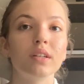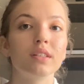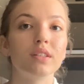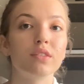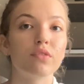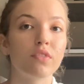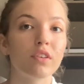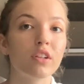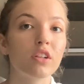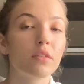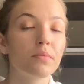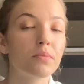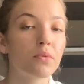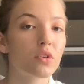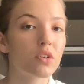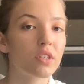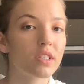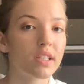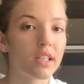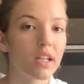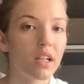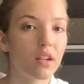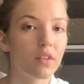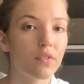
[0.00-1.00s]
develop
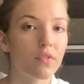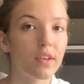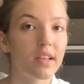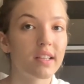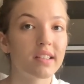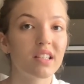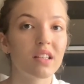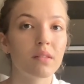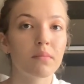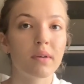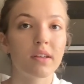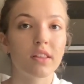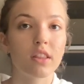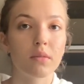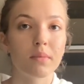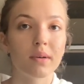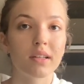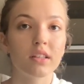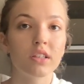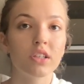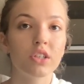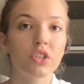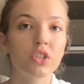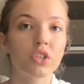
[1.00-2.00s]
yourself as a
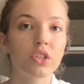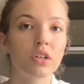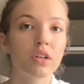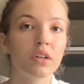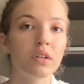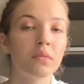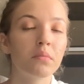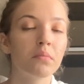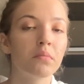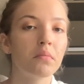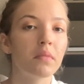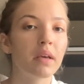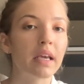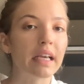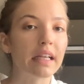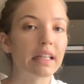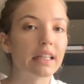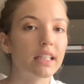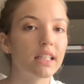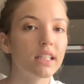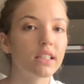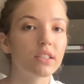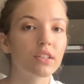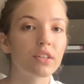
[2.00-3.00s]
mathematician, a
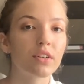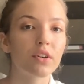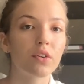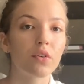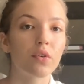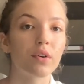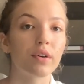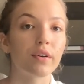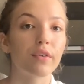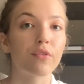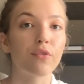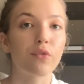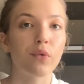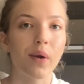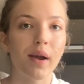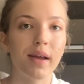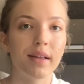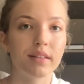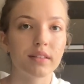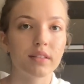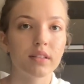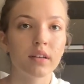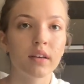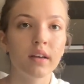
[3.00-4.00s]
leader, or a
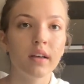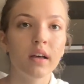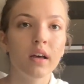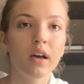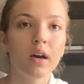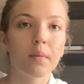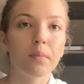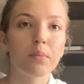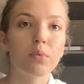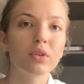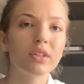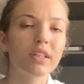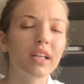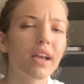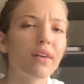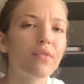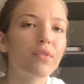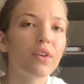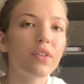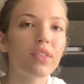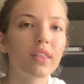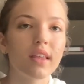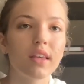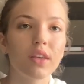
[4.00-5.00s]
friend. Put
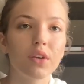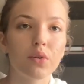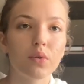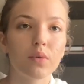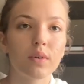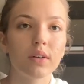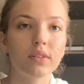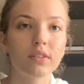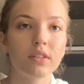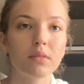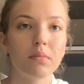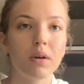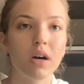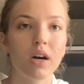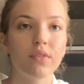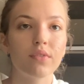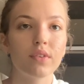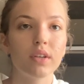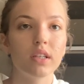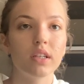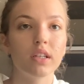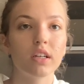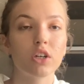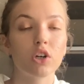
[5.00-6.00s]
everything you wrote above
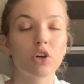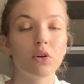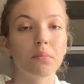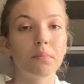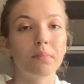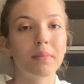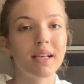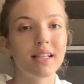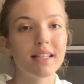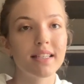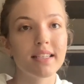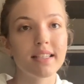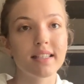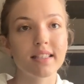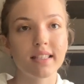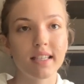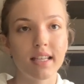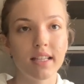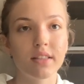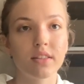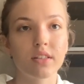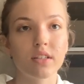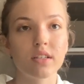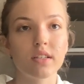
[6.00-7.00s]
in a compelling
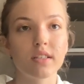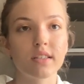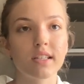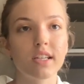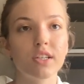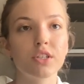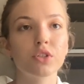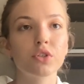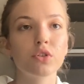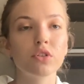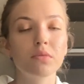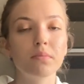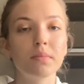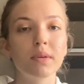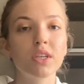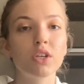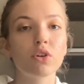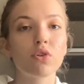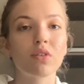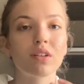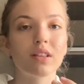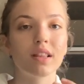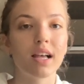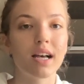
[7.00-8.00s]
sentence that should be
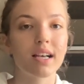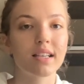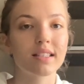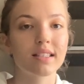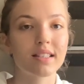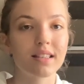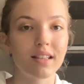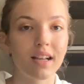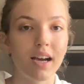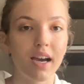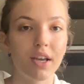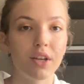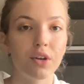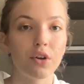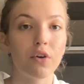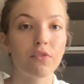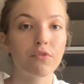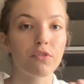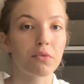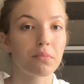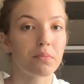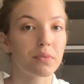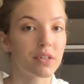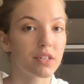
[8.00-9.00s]
your last line of
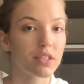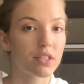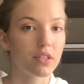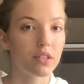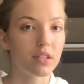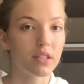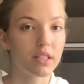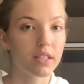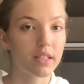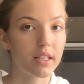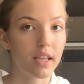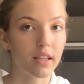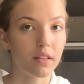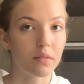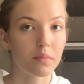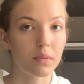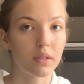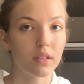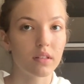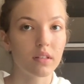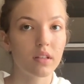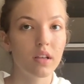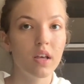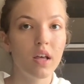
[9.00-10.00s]
your personal
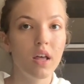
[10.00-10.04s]
statement.